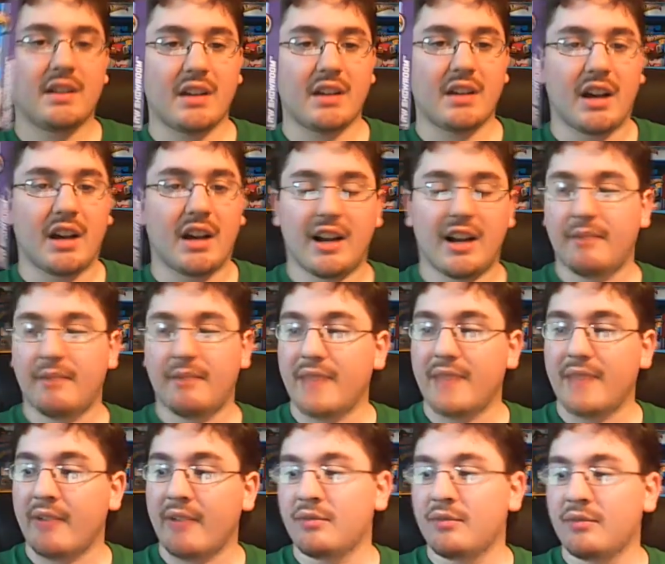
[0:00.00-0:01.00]

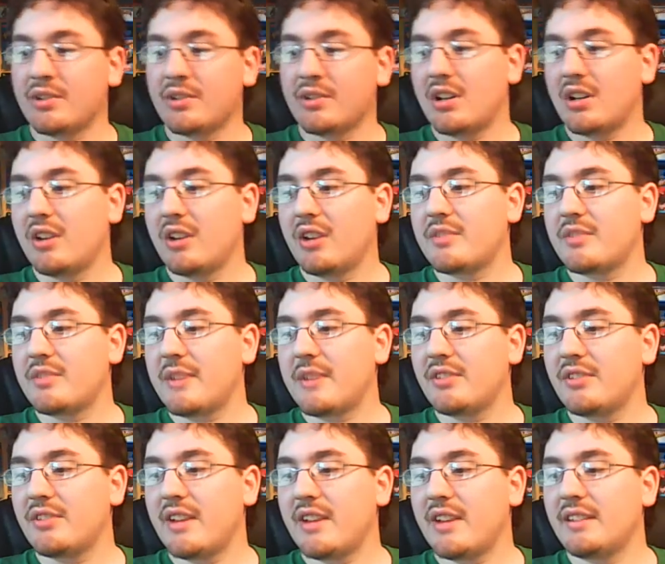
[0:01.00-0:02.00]
That one was a hard
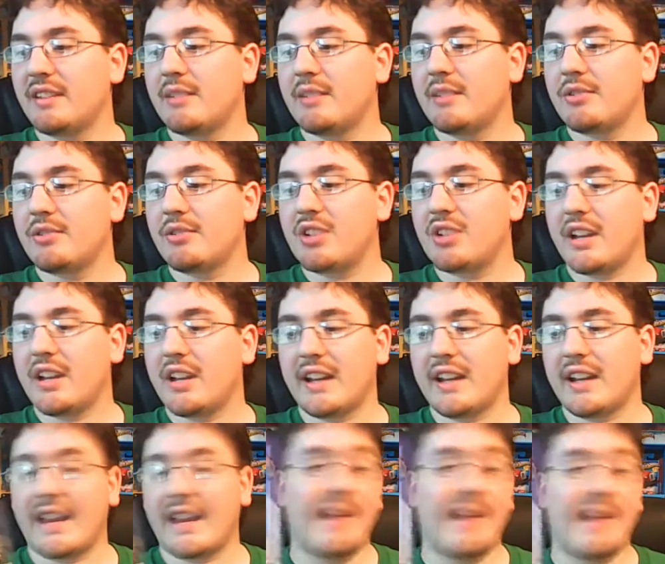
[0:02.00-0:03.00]
spot too. I had to double check, and
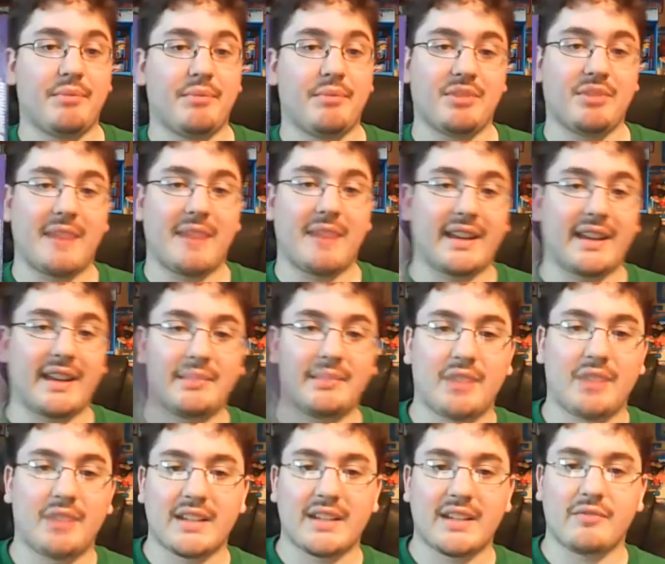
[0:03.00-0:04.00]
I can't push it back into
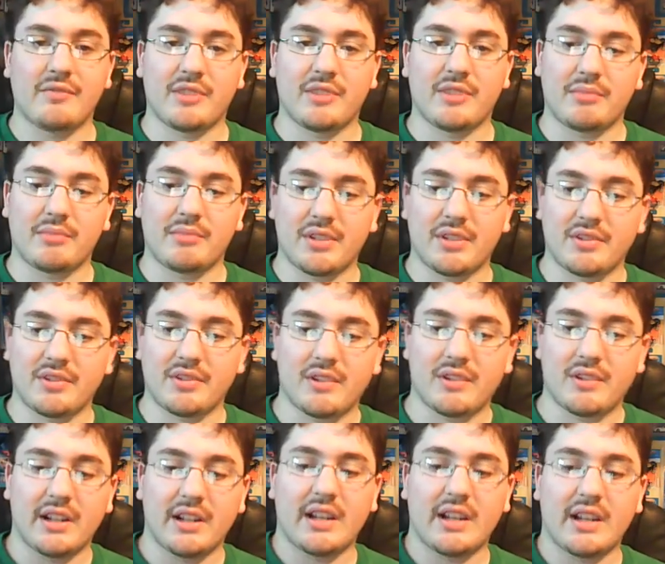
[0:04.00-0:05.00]
place even with the blister
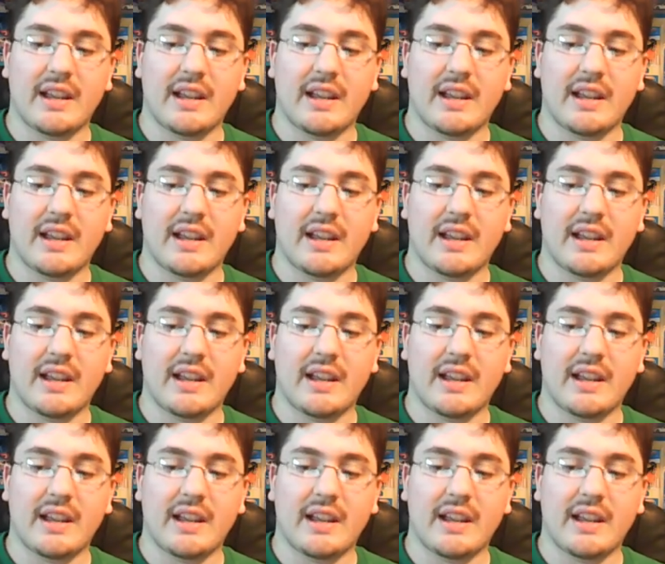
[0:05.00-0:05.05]
on it.